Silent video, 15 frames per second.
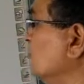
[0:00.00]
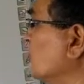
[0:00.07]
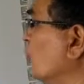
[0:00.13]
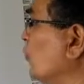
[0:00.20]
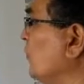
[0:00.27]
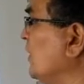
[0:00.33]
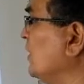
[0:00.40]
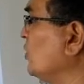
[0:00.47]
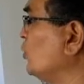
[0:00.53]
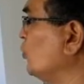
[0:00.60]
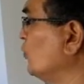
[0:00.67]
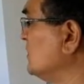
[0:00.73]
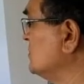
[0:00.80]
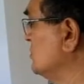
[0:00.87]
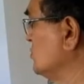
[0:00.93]
moving
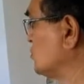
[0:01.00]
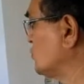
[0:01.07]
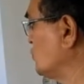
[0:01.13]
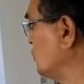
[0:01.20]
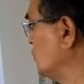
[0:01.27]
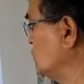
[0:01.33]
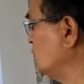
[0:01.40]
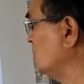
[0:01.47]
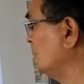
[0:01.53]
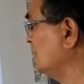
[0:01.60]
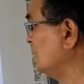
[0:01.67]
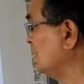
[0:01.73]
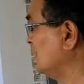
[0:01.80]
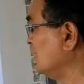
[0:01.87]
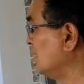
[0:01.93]
towards the
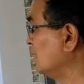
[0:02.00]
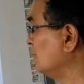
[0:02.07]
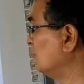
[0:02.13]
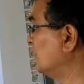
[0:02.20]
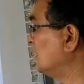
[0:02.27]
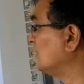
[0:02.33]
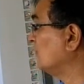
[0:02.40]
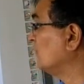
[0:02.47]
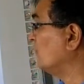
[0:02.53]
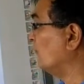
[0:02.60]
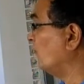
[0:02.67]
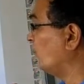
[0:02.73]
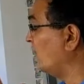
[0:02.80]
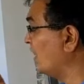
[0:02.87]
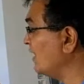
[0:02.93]
school. But
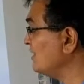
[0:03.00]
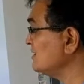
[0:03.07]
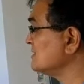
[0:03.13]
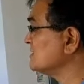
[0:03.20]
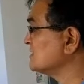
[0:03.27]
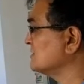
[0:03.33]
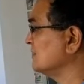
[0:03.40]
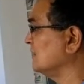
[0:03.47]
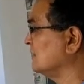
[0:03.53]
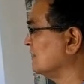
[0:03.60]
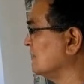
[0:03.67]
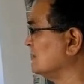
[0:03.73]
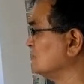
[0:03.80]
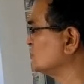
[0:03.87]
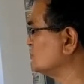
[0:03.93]
once he
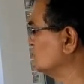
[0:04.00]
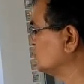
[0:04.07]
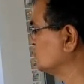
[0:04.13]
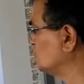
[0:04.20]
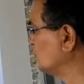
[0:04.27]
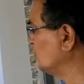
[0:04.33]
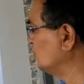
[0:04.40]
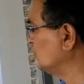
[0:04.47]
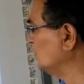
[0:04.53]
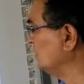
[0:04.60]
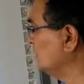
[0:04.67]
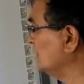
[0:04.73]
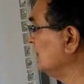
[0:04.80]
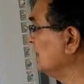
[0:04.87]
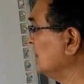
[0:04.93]
comes to
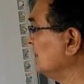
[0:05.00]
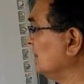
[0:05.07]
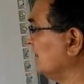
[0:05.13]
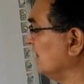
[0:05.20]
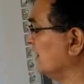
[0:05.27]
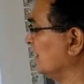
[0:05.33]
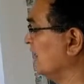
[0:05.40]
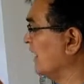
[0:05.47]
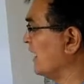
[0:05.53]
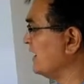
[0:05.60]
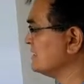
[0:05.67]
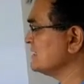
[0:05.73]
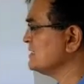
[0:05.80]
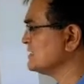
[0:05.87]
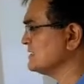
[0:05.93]
school, he
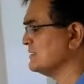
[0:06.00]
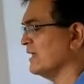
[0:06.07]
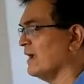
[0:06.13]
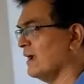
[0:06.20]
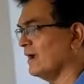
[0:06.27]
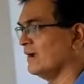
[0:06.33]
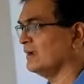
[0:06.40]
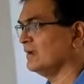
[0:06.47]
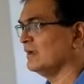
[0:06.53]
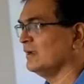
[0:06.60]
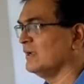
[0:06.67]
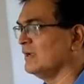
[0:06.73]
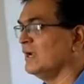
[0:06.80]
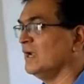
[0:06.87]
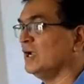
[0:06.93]
realizes that
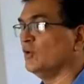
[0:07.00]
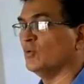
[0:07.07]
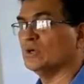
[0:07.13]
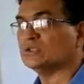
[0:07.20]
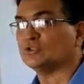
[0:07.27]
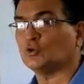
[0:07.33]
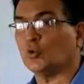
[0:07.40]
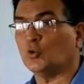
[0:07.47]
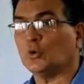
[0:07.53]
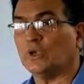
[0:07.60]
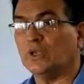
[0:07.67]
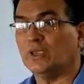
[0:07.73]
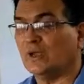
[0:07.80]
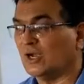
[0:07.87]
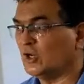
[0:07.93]
it was
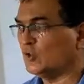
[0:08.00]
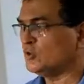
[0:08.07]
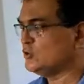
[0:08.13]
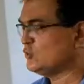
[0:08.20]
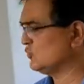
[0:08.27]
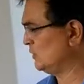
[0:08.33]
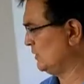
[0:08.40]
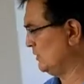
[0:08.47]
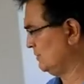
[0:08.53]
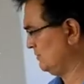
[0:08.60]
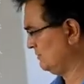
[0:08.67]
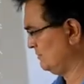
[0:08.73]
totally unusual.